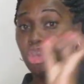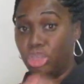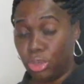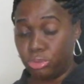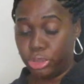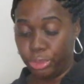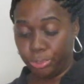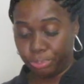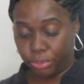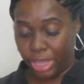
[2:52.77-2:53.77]
YouTube,
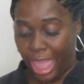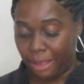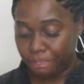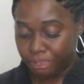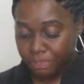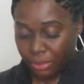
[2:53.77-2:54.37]
okay?